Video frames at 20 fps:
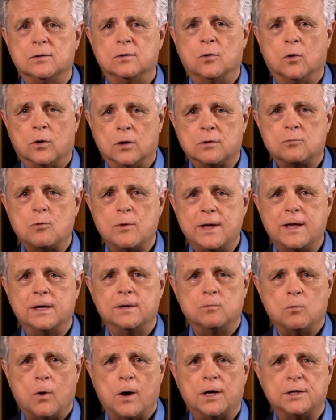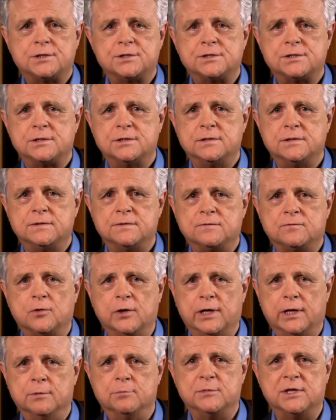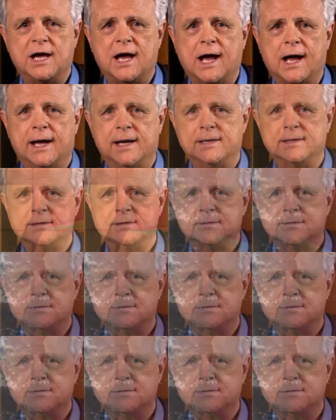Or we can watch freedom die.